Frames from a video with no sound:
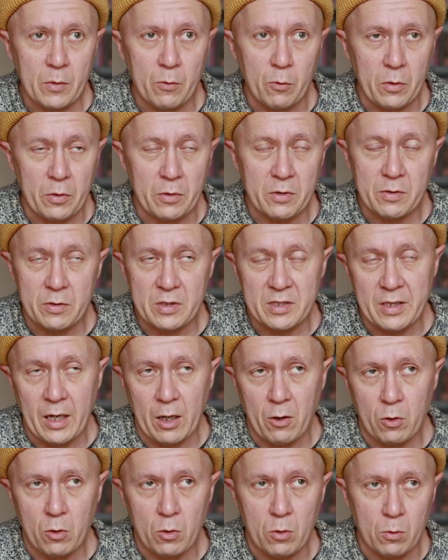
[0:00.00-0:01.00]
what's
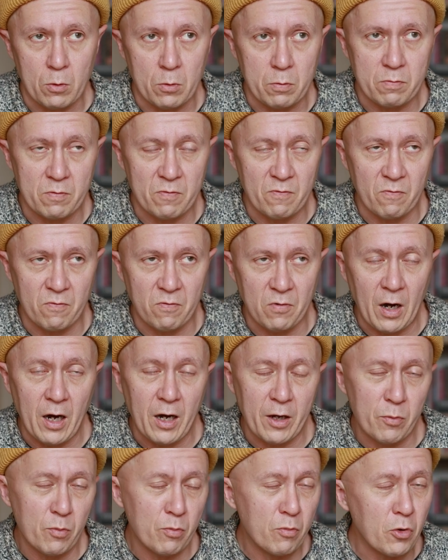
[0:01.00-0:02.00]
now called
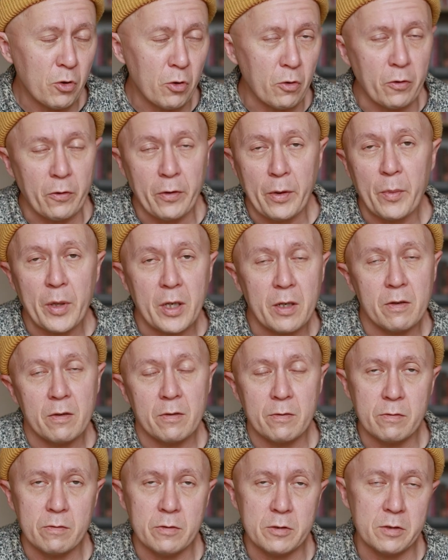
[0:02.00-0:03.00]
vibe programming,
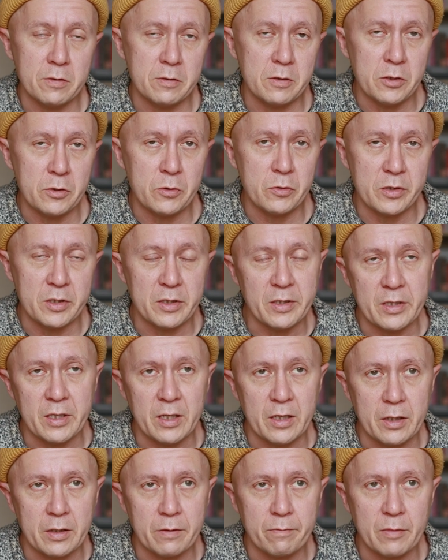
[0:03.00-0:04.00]
which is using
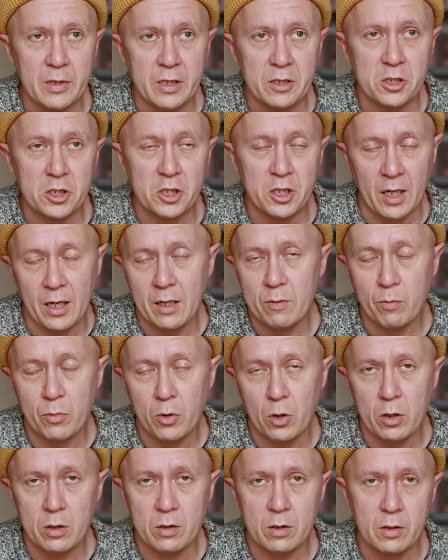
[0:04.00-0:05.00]
a
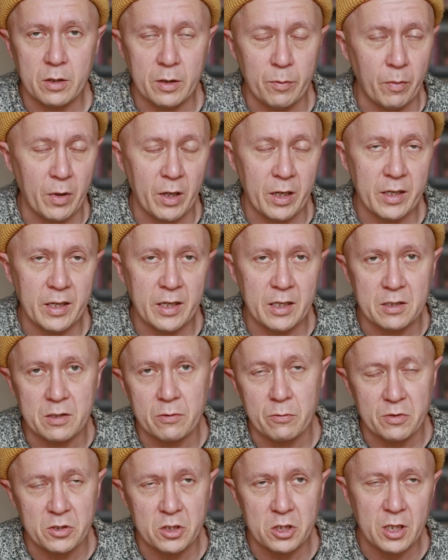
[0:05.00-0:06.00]
chatbot. In my case,
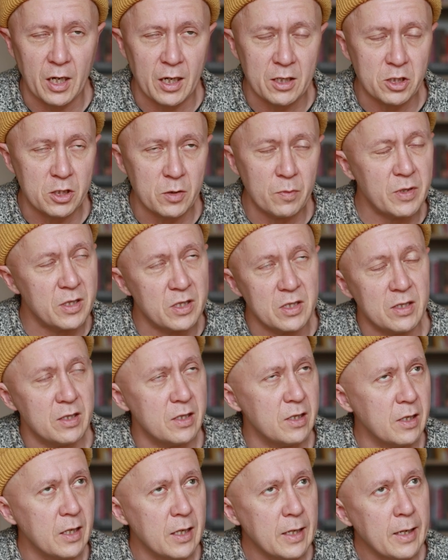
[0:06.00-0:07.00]
it was
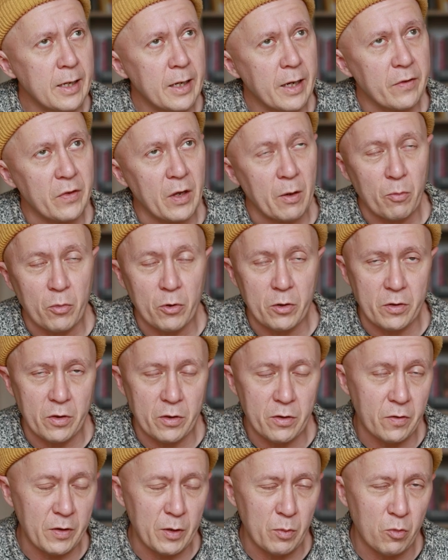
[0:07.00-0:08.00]
ChatGPT, at that point
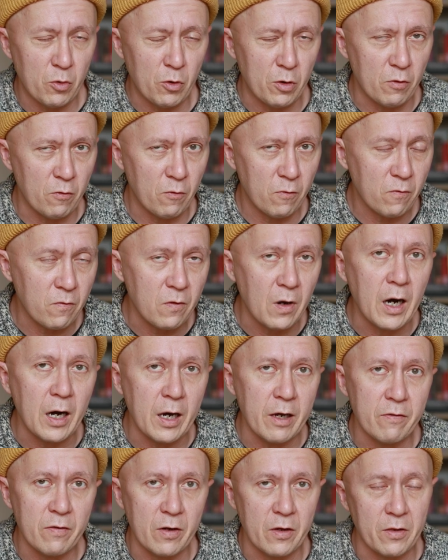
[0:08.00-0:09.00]
3.5,
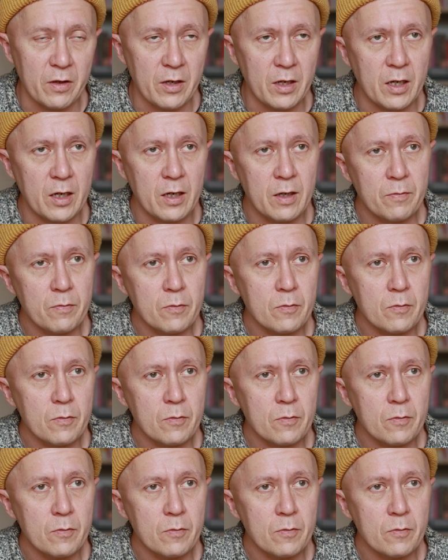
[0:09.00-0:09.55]
I think.